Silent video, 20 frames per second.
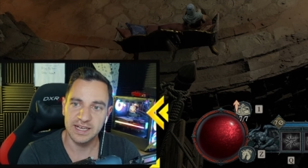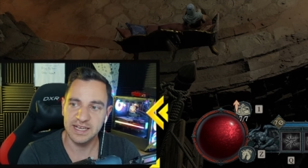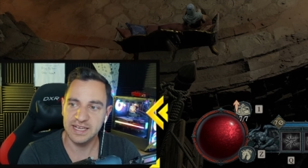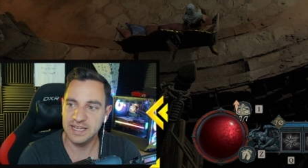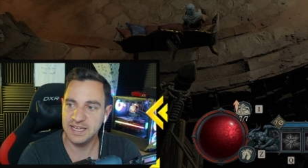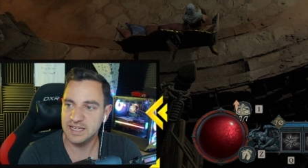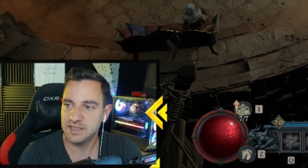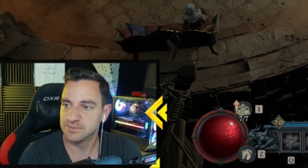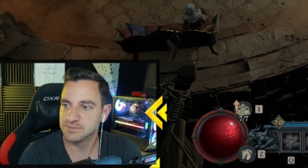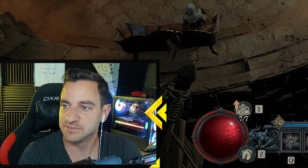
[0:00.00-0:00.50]

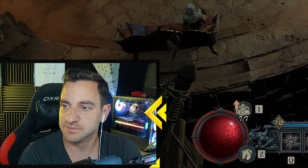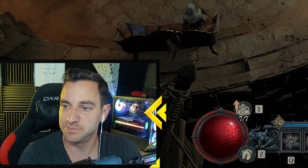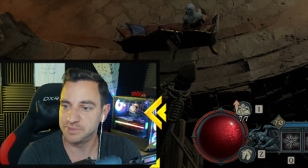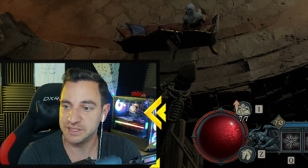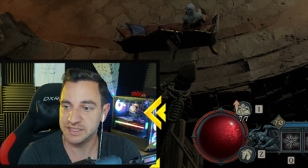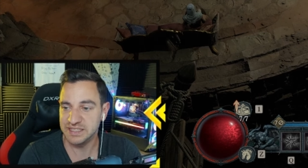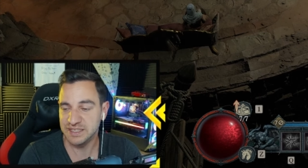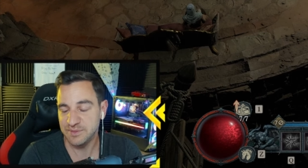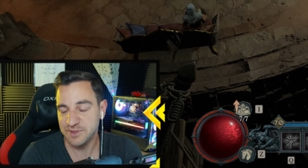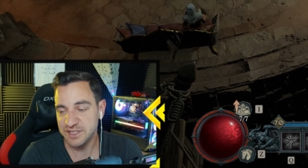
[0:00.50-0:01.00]
Um,
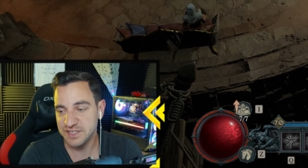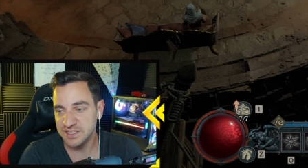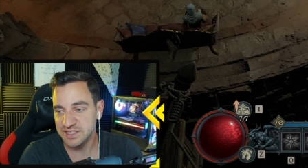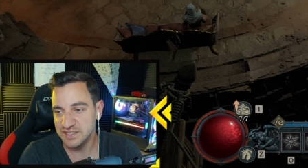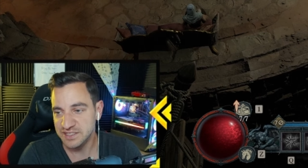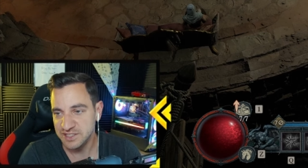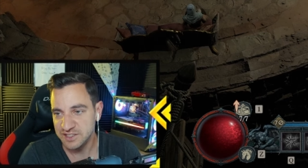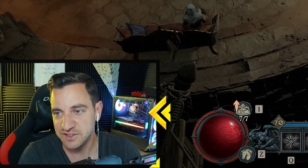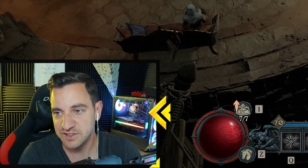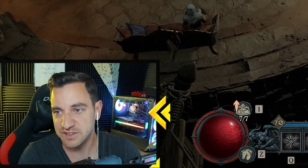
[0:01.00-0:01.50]
but, I mean,
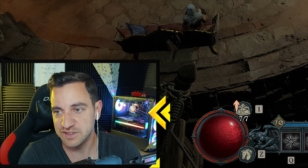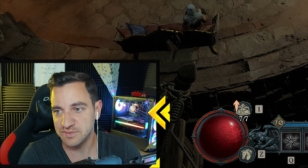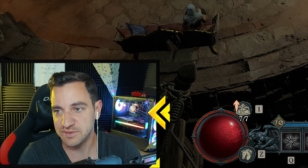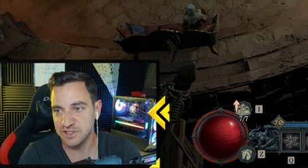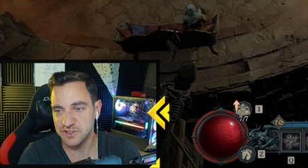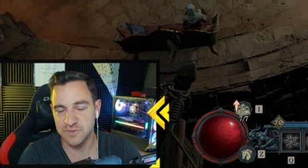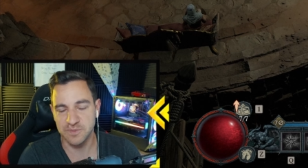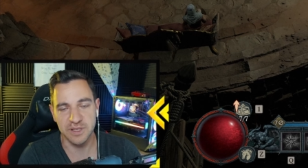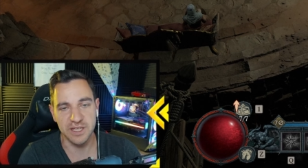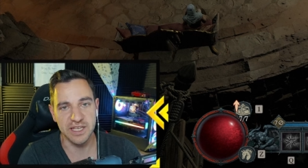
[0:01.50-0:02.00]
he's
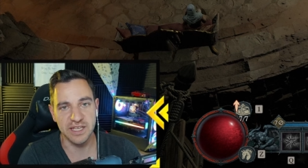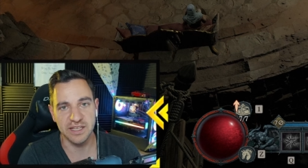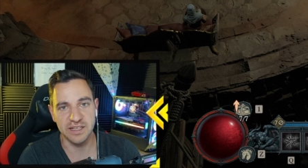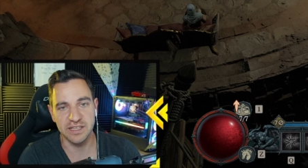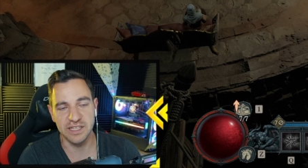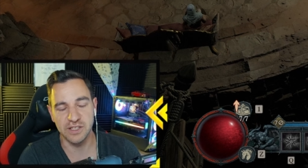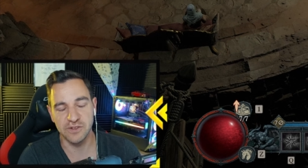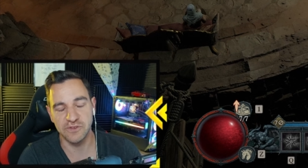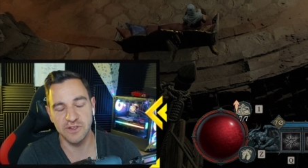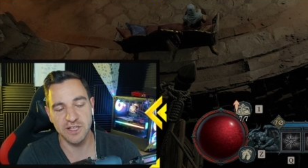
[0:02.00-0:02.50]
he's playing
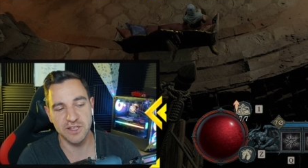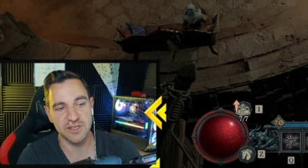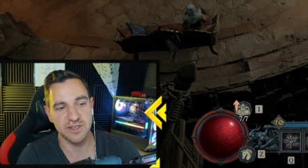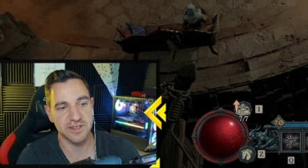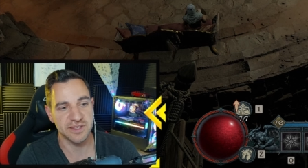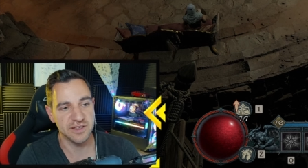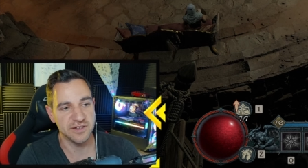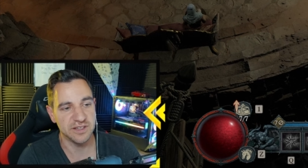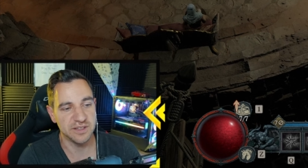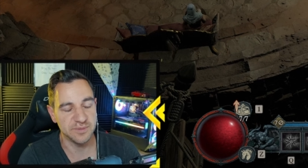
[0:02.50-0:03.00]
League of
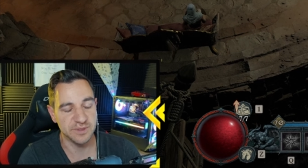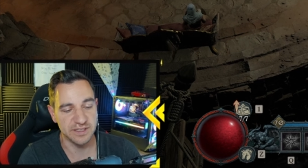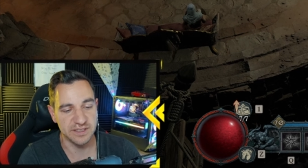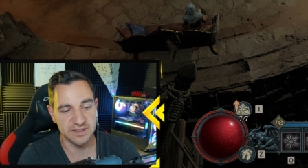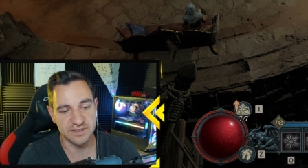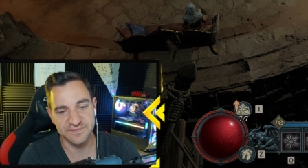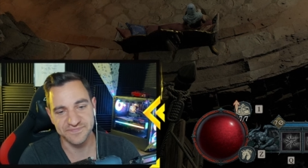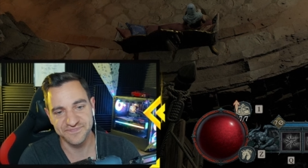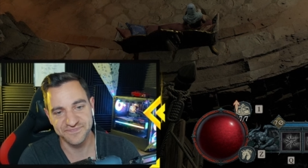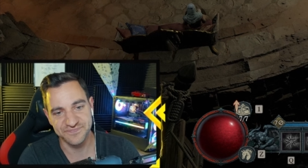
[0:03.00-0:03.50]
Legends now. I
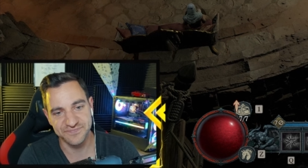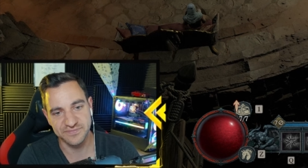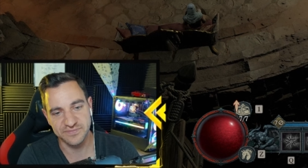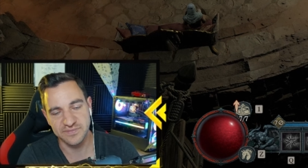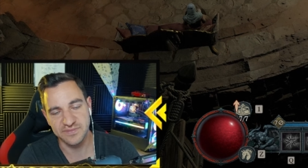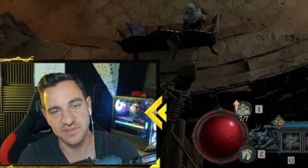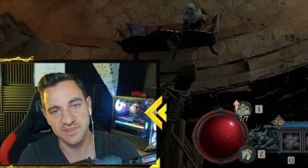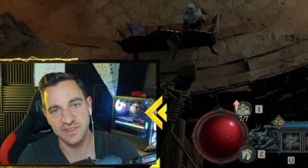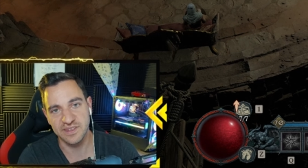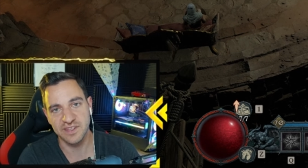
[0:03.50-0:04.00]
mean,
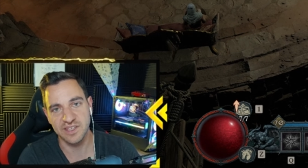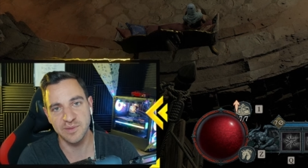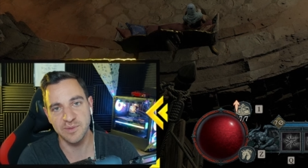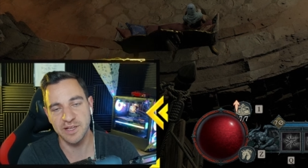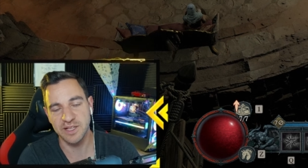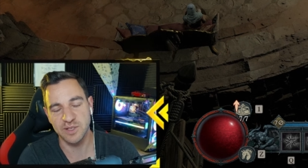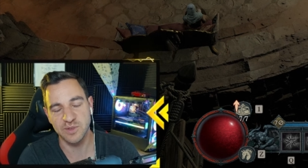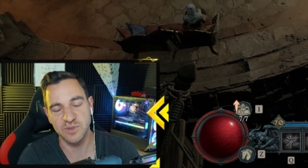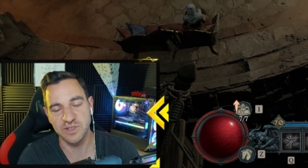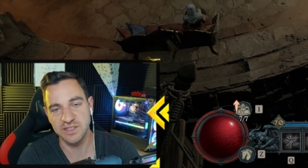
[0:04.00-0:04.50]
come
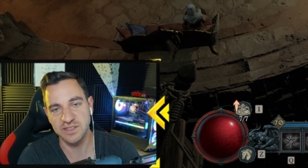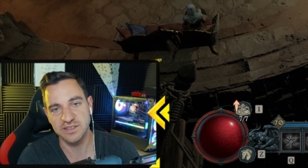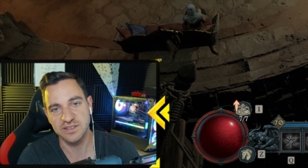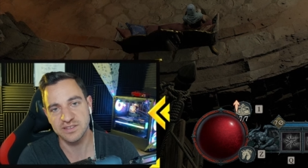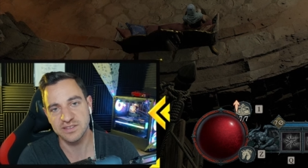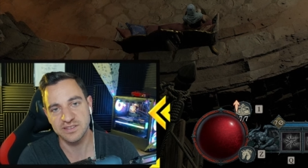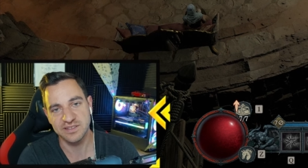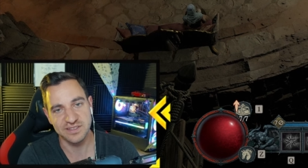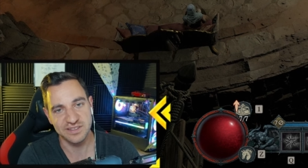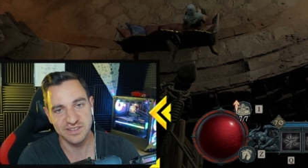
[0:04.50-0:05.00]
on, Quinn.
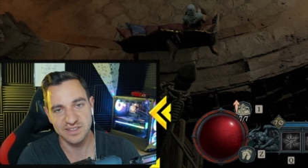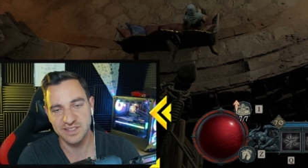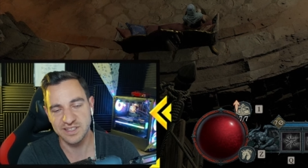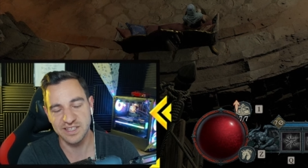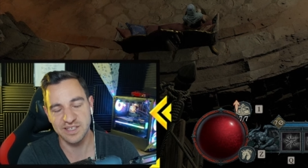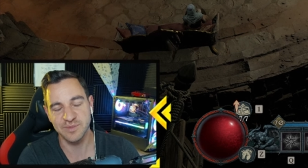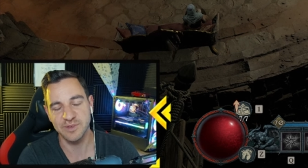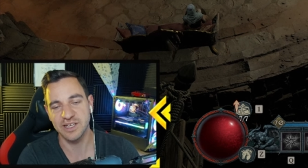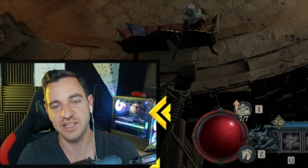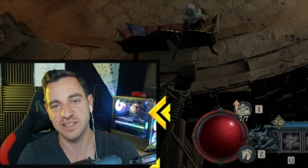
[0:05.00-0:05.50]

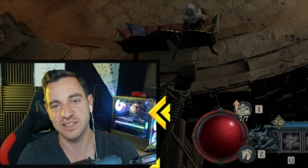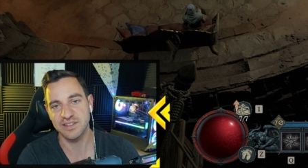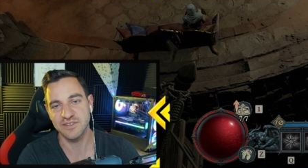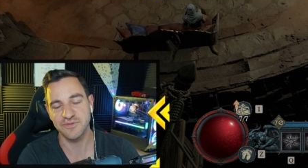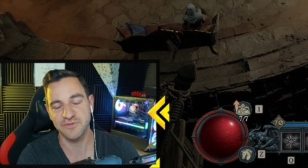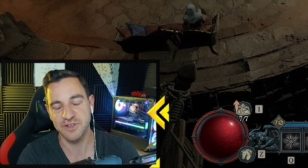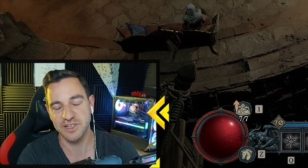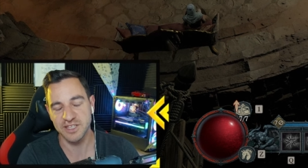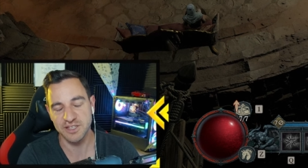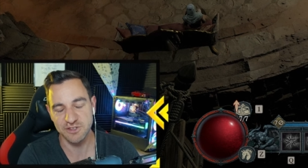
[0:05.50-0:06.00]
Come on, it's
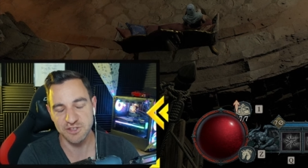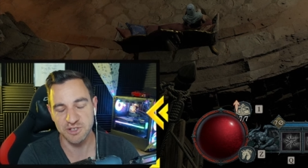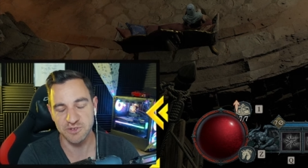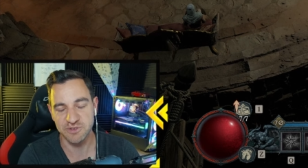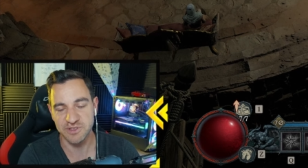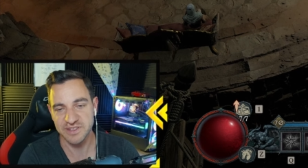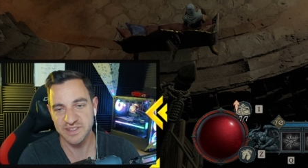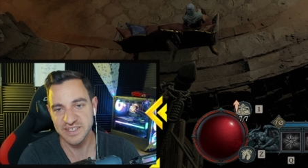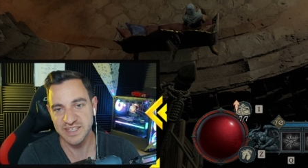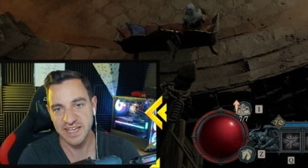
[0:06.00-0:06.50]
a fucking
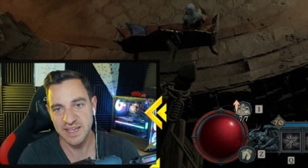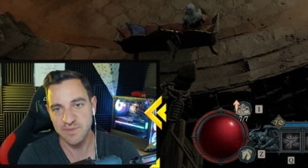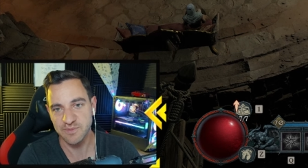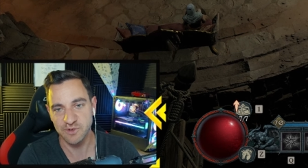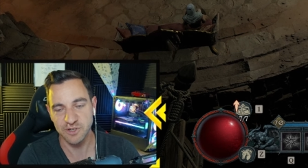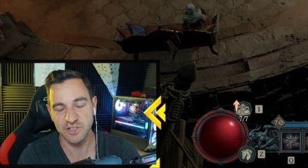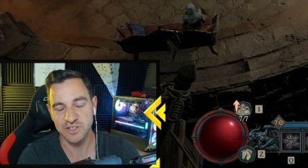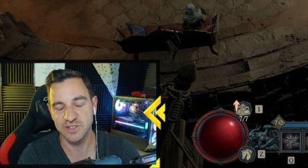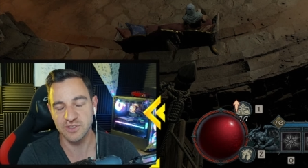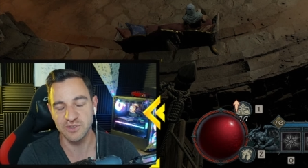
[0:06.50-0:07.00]
children's game.
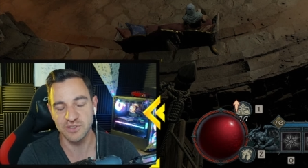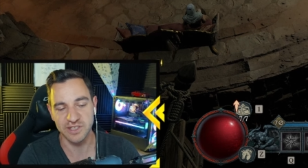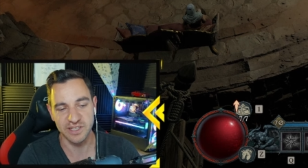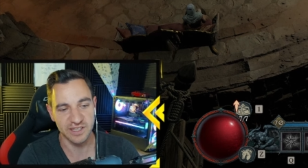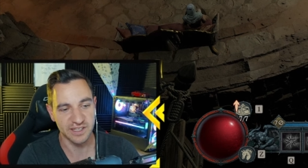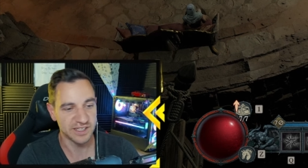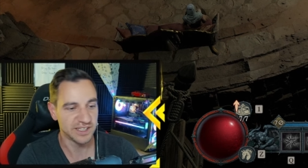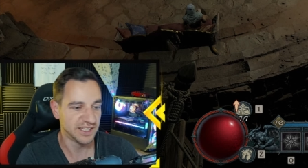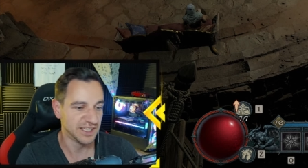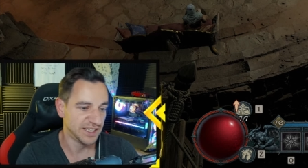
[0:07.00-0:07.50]
What are you
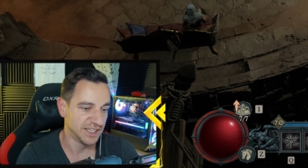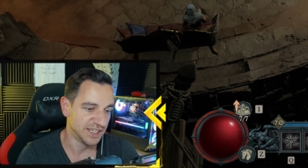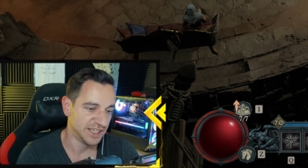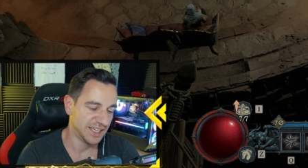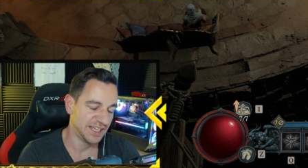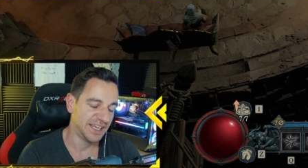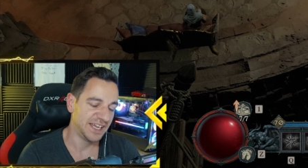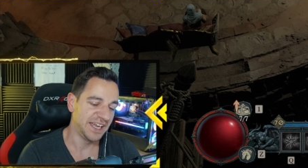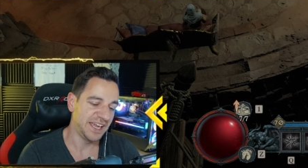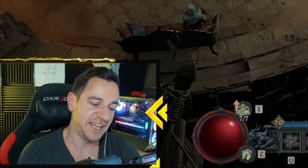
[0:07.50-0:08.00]
doing?
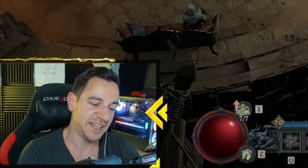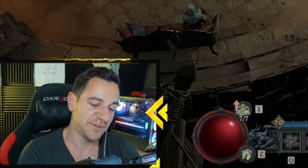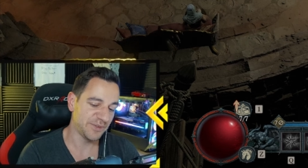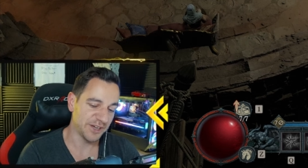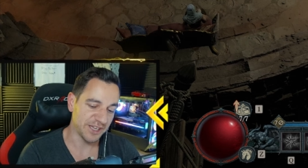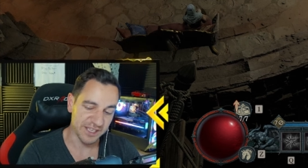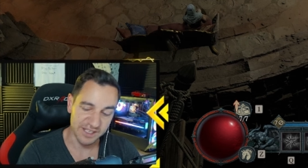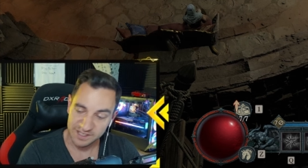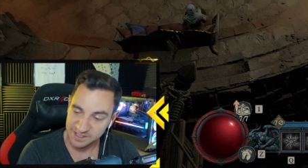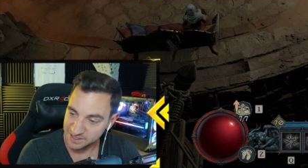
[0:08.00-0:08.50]

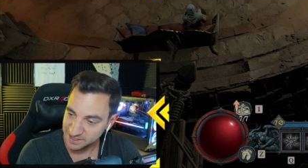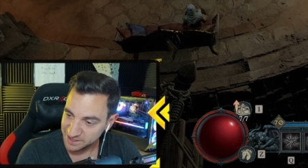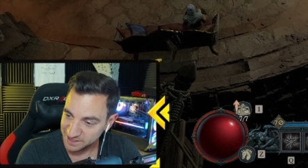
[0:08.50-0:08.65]
Anyway,